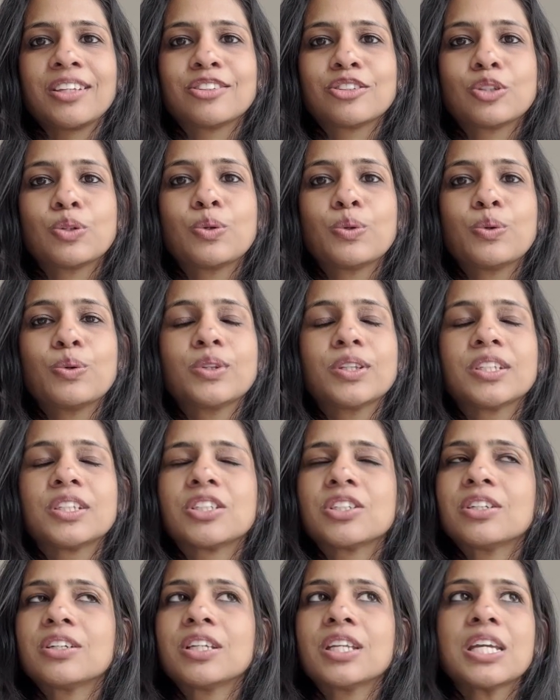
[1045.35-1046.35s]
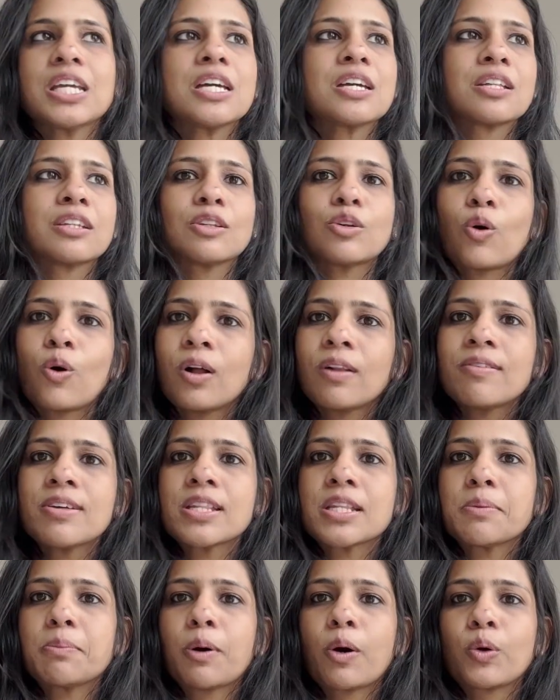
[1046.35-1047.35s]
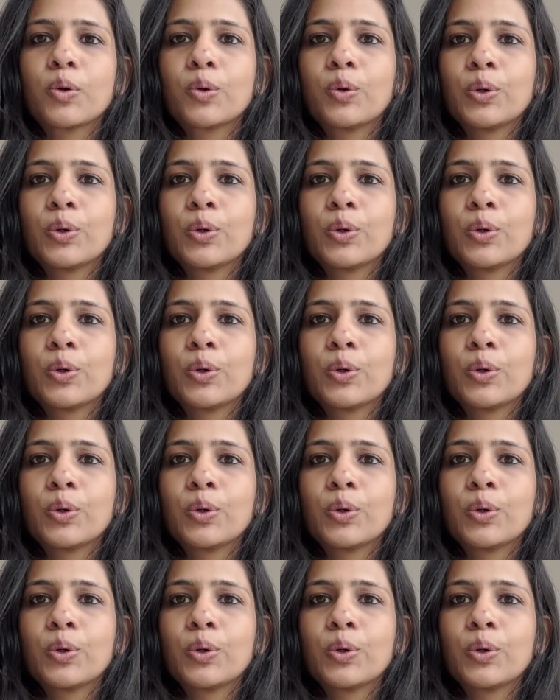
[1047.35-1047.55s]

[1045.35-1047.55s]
So the journey is always about